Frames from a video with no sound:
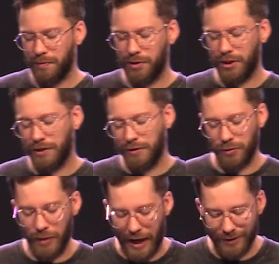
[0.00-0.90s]

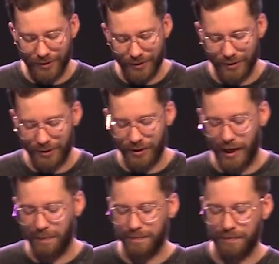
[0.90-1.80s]
Jesus, we ask this in your
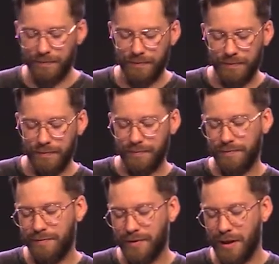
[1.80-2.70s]
name.
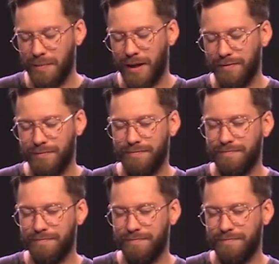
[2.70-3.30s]
Amen.